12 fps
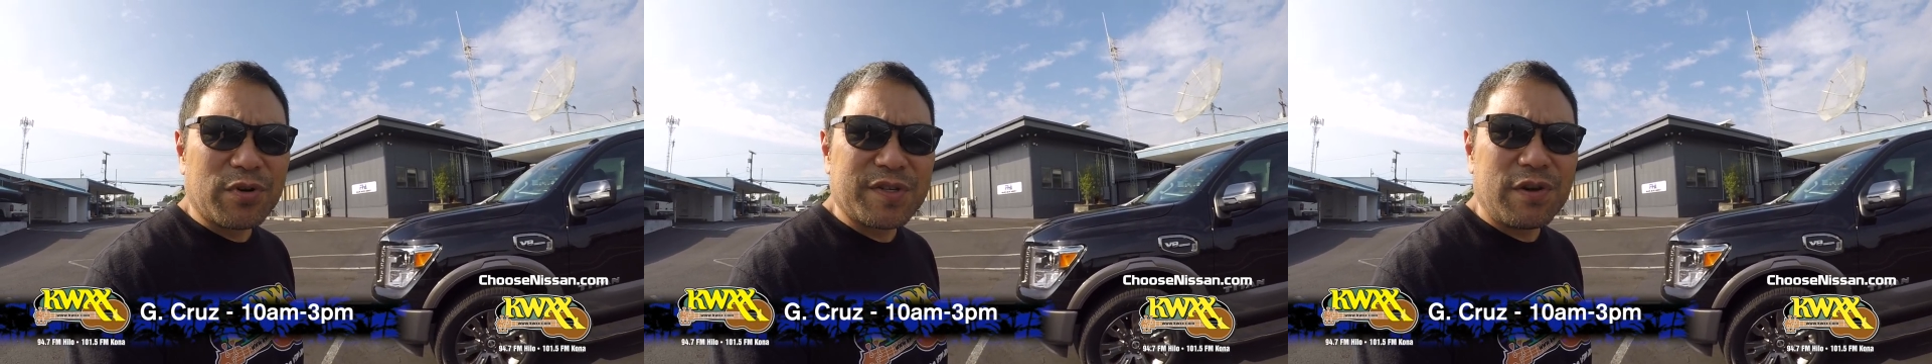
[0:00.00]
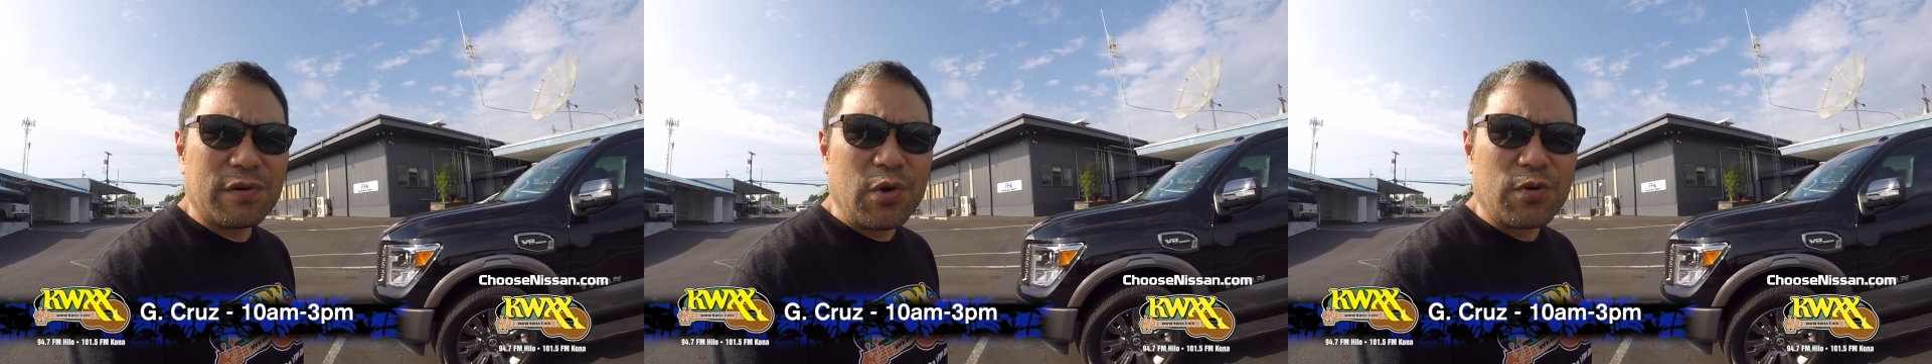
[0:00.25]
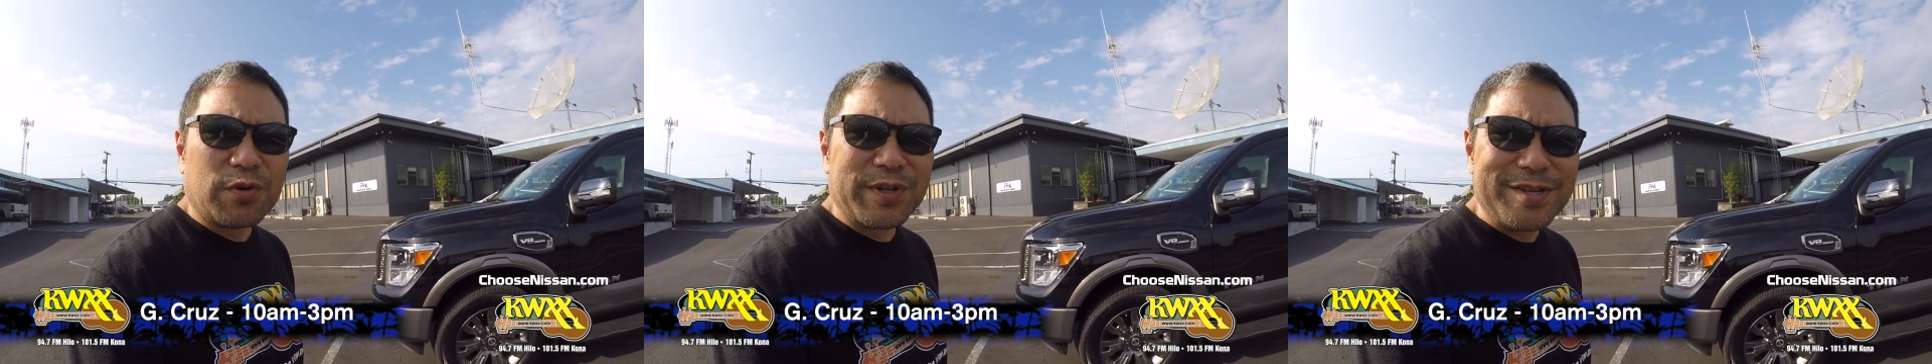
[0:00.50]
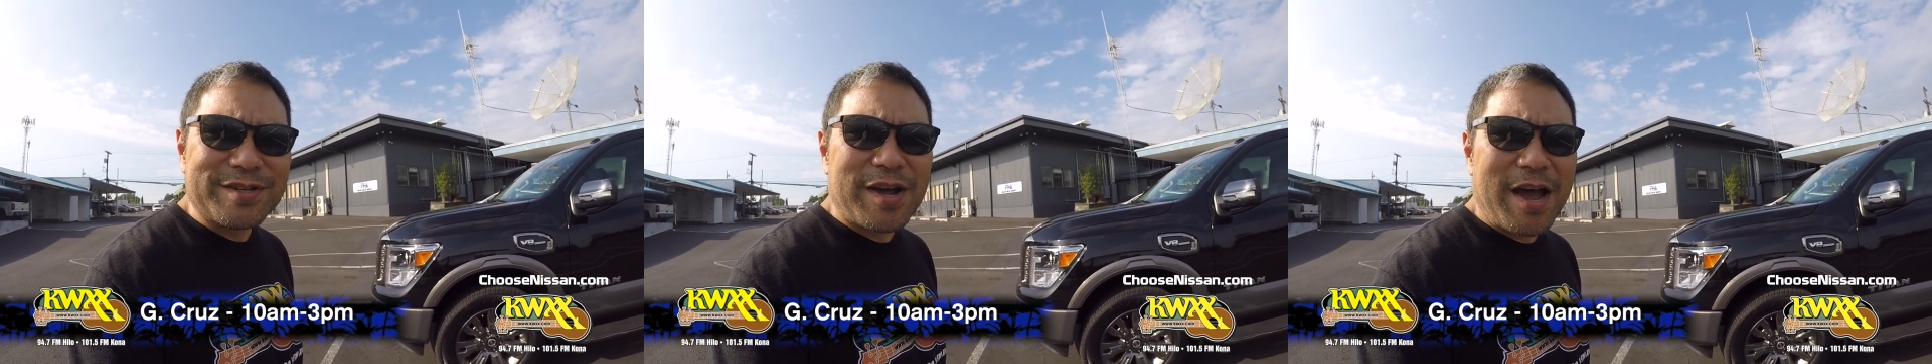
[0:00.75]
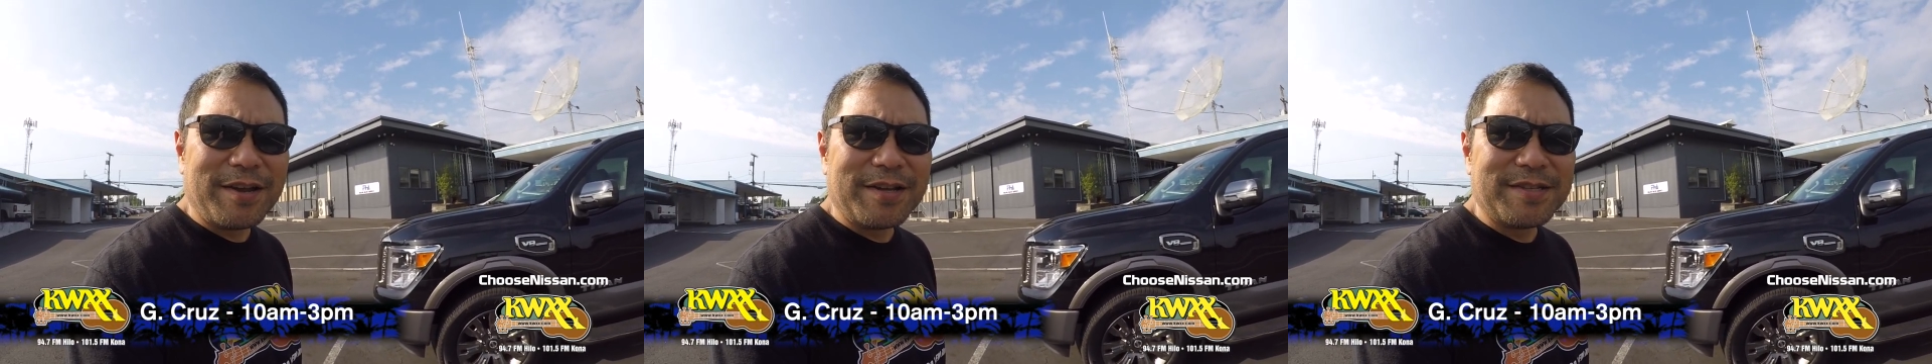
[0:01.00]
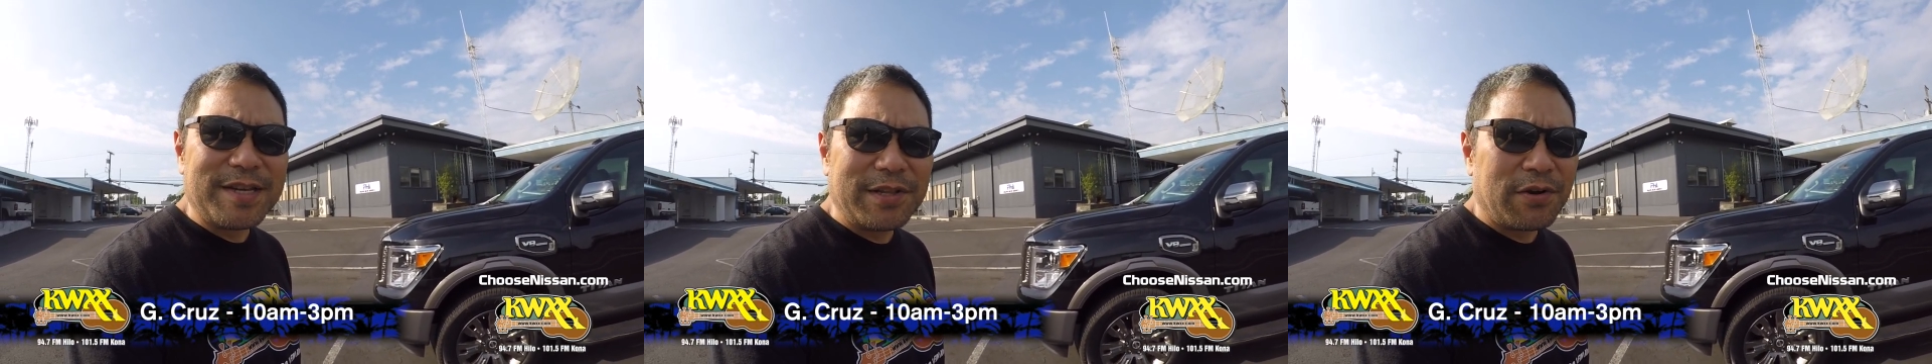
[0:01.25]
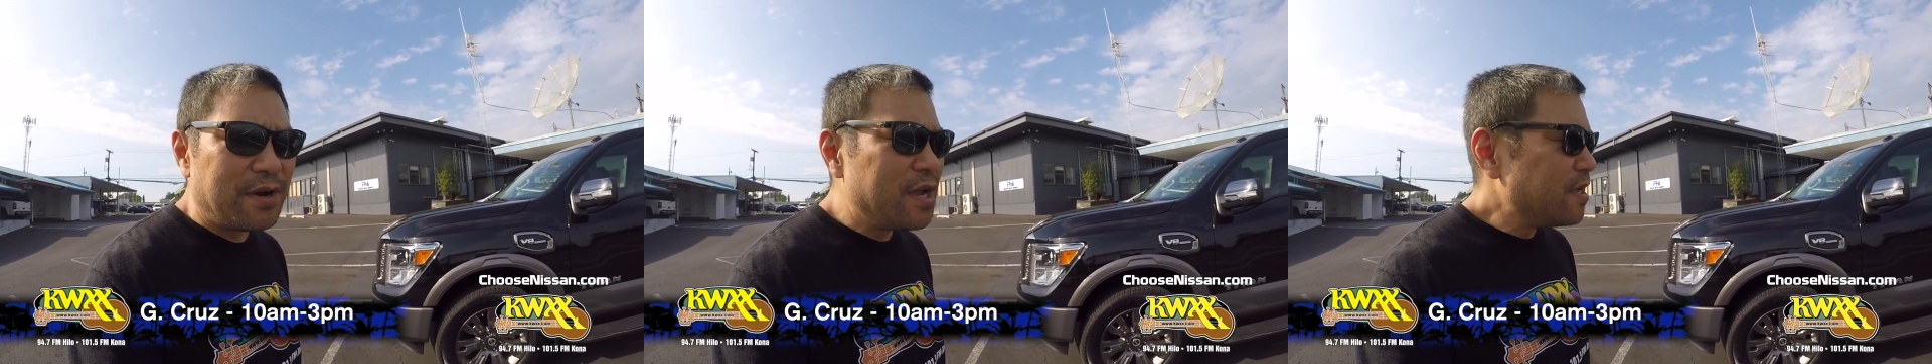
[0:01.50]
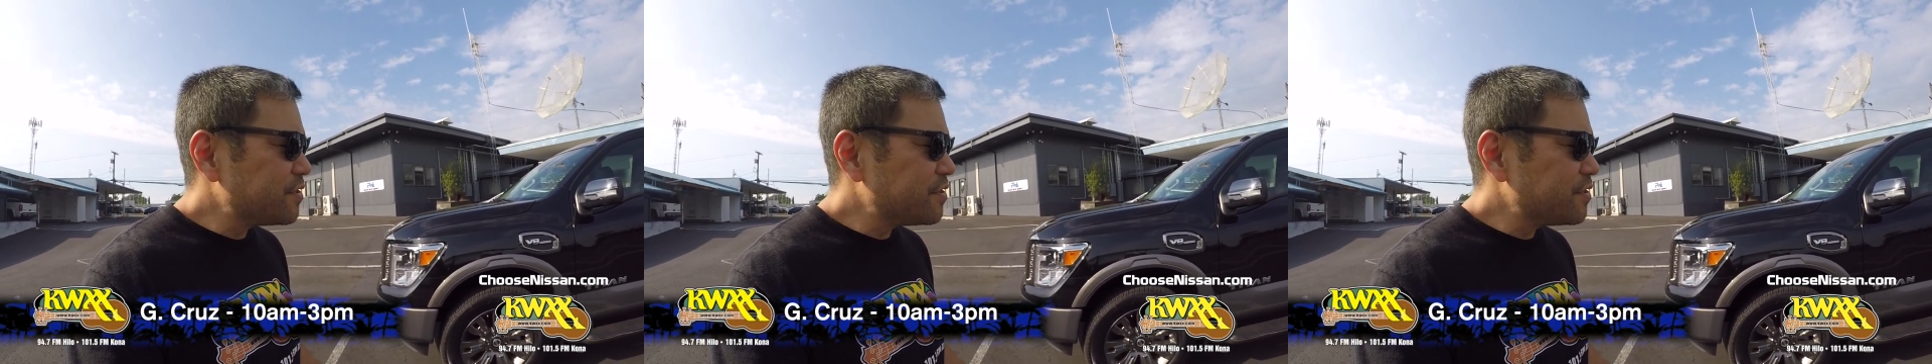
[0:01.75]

or see your local Nissan dealer.